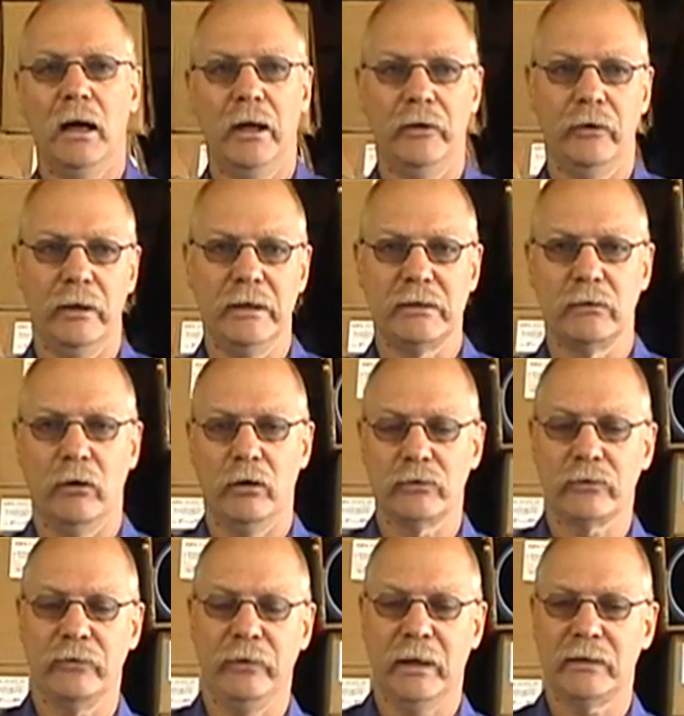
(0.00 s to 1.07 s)
There is no
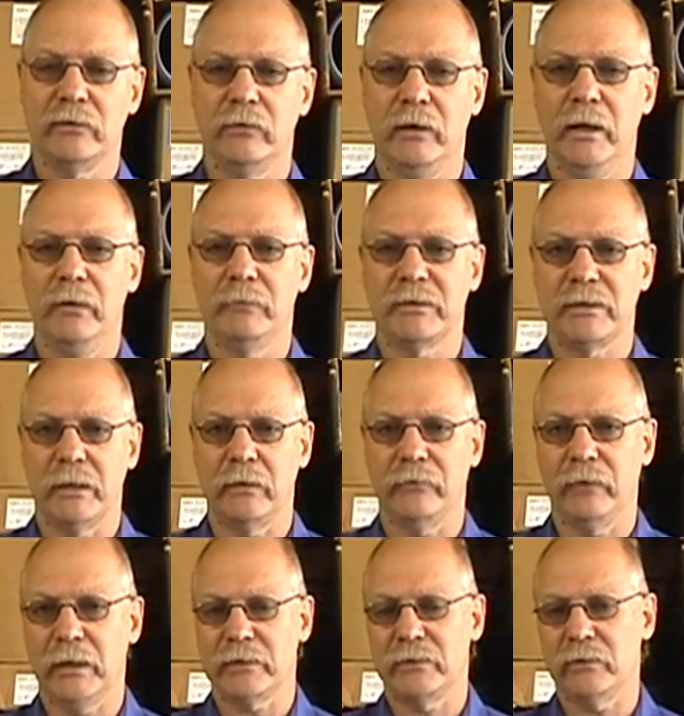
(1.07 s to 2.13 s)
UltraFlex in gray, but standard
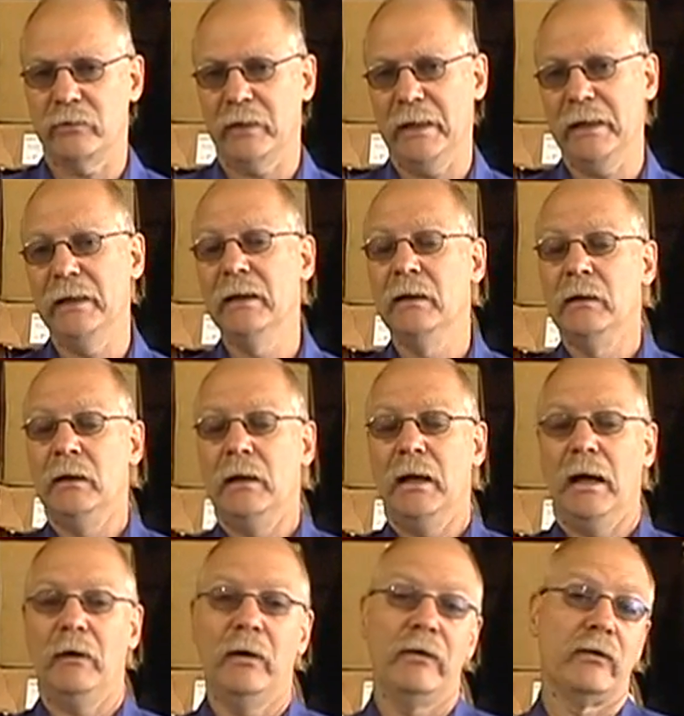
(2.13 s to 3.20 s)
flex is in gray.
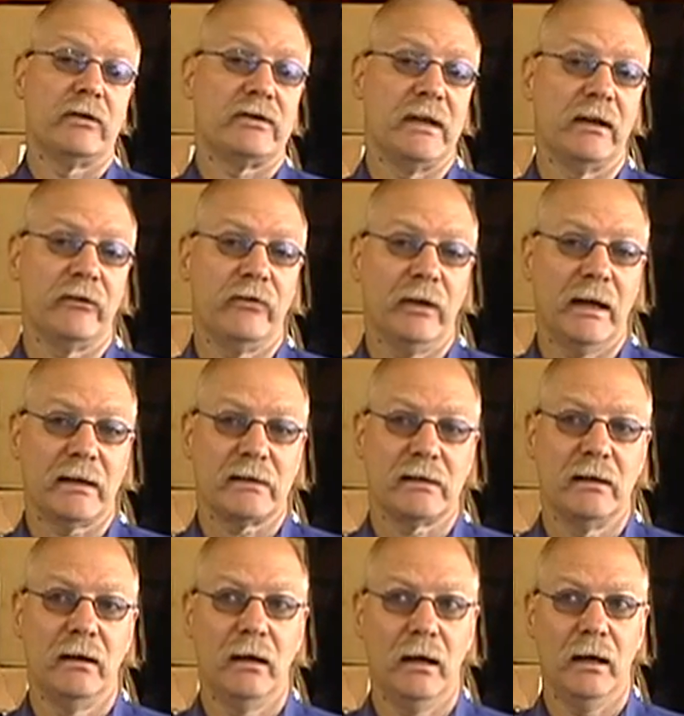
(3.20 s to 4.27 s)
However, standard flex
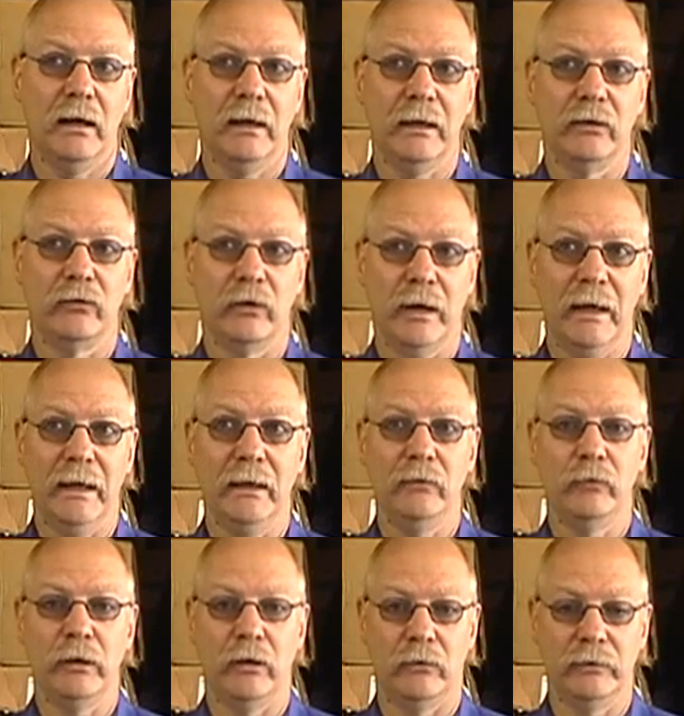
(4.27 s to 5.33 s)
in gray,
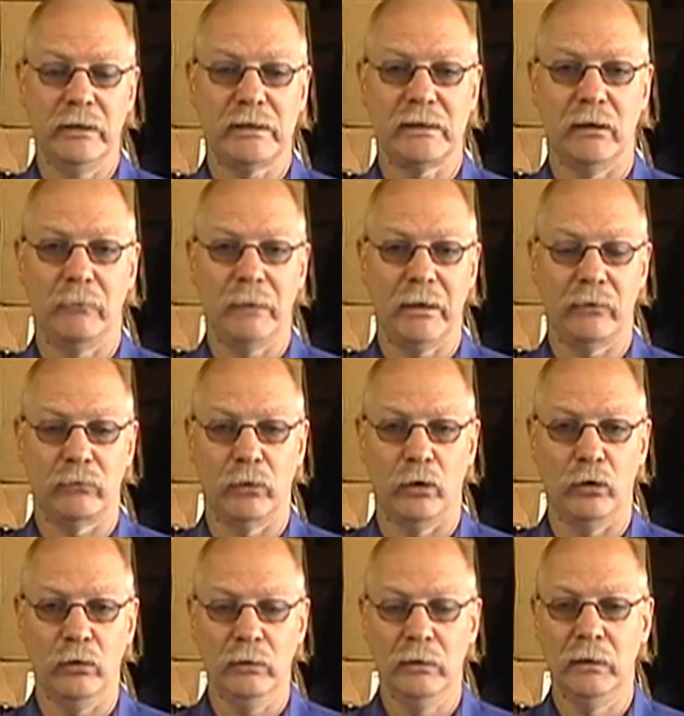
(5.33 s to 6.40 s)
we only sell by the
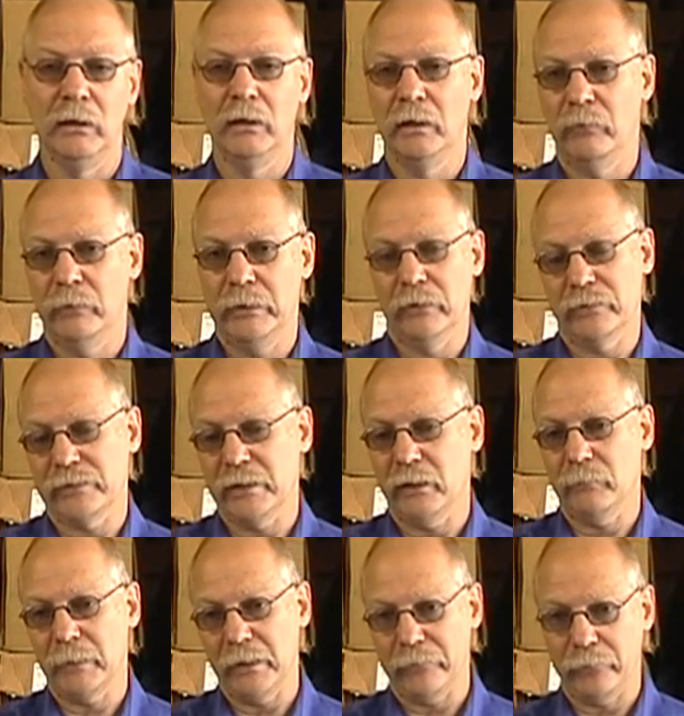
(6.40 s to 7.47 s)
roll. We don't sell
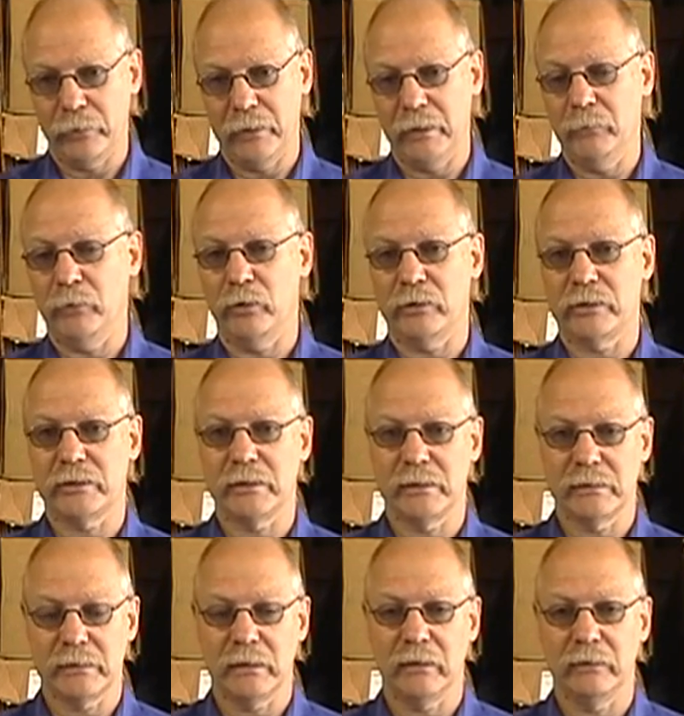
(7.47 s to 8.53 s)
it by the foot anymore. It just
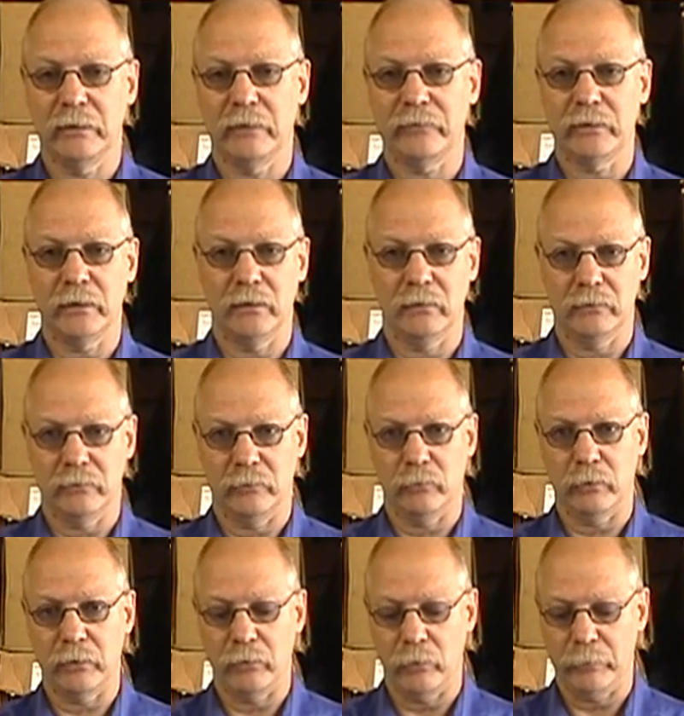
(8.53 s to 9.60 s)
doesn't sell enough to
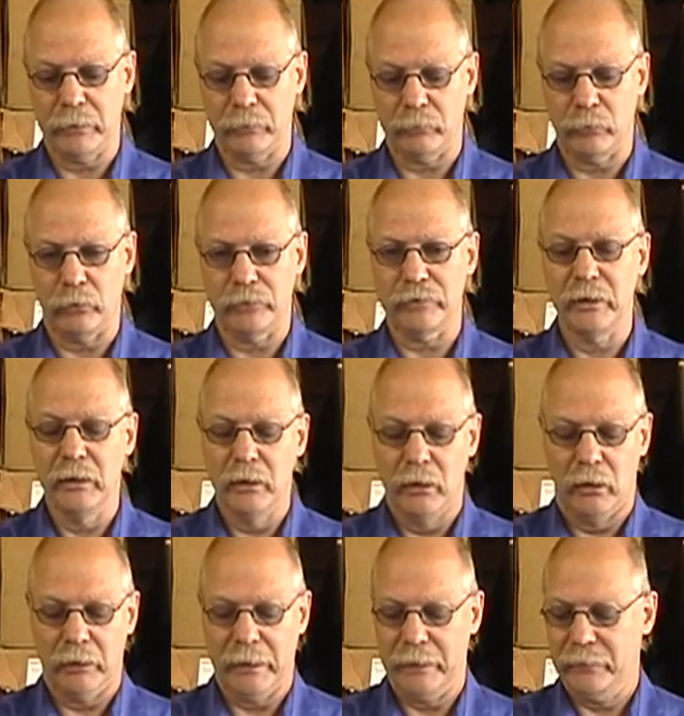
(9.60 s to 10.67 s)
warrant open up rolls.
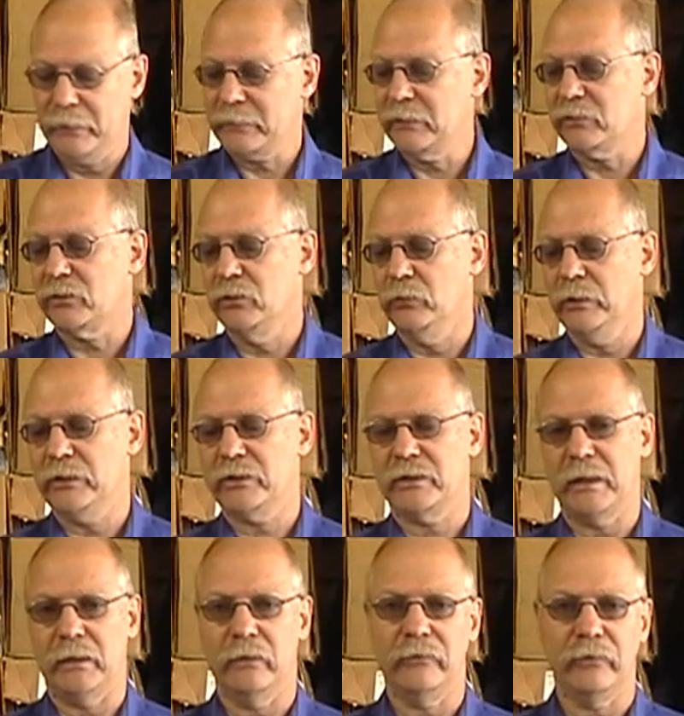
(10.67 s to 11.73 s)
Okay, this is 2-inch
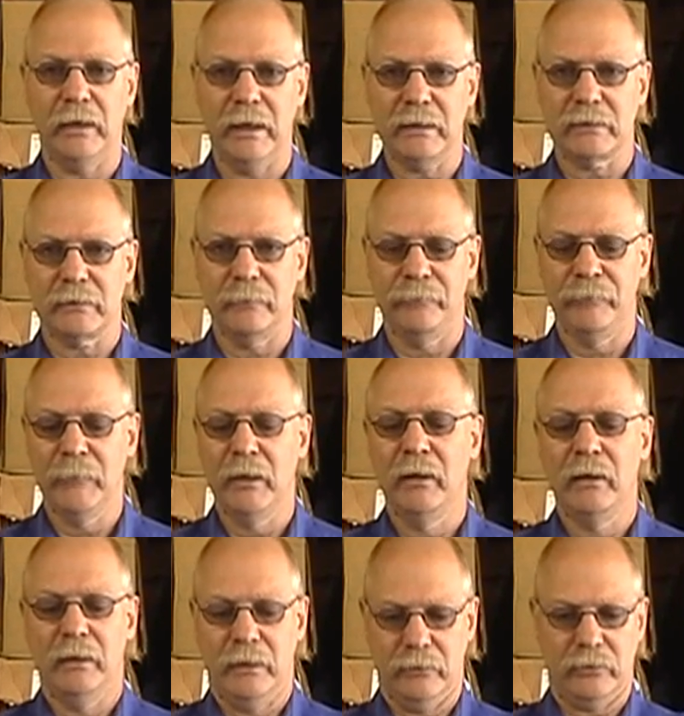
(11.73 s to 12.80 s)
standard flex.
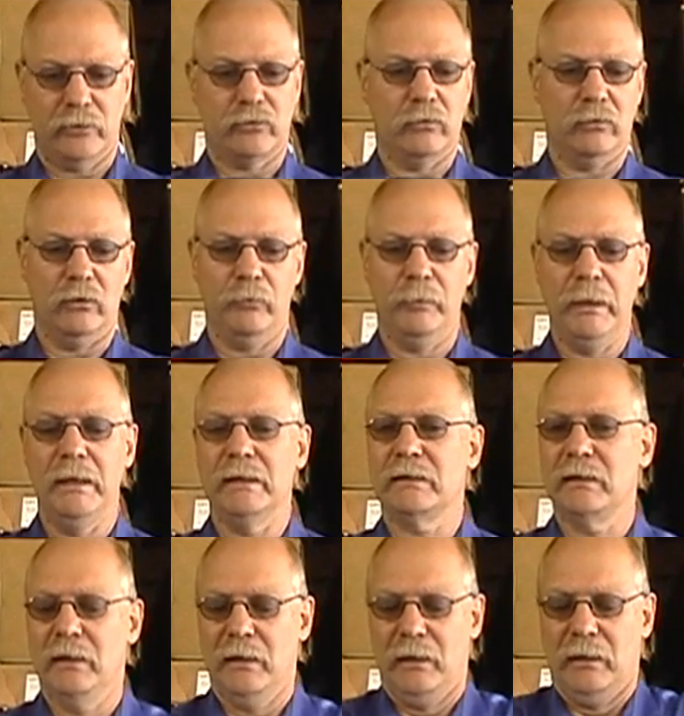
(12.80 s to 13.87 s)
Here's a short little piece.
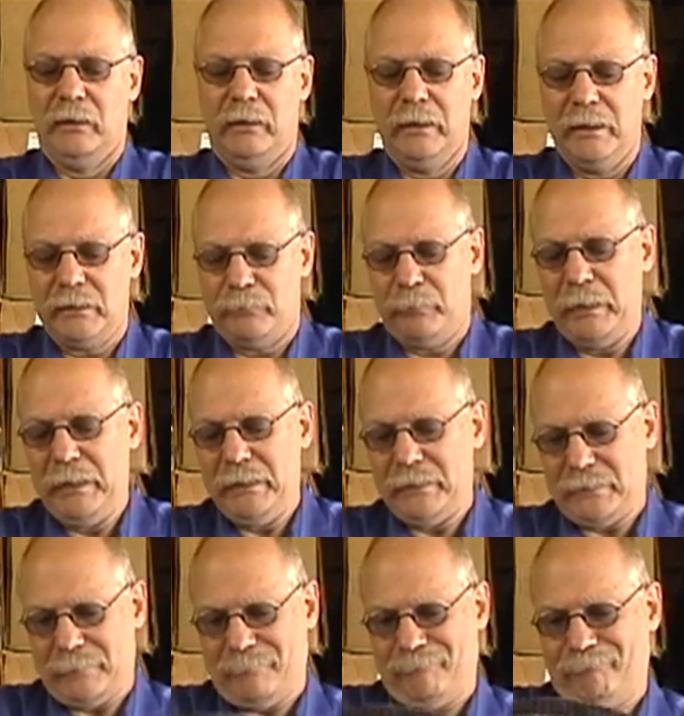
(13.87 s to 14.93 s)
This piece,